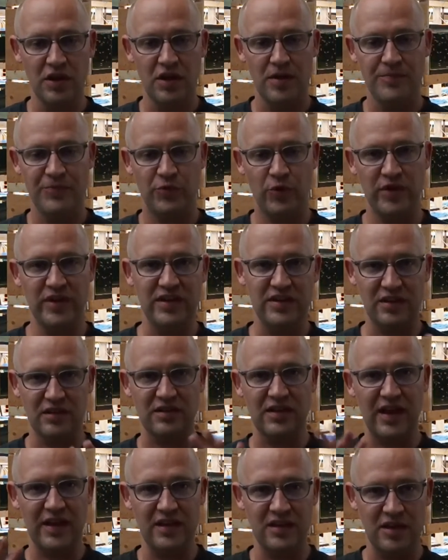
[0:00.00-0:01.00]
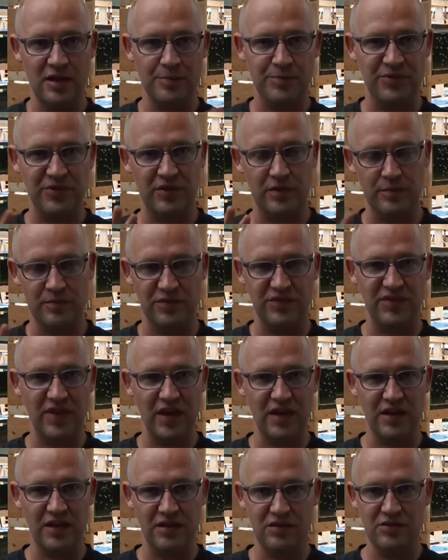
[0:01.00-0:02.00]
Do I need to lighten up some
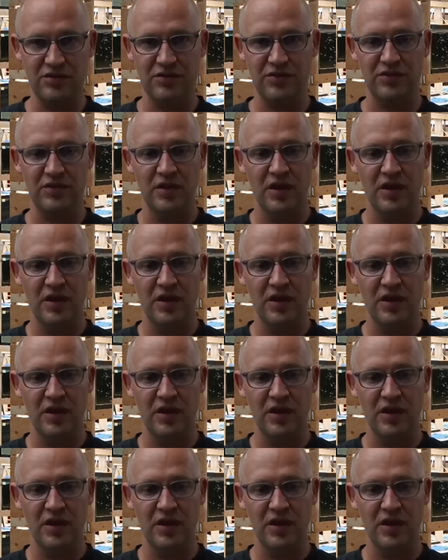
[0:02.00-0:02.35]
settings?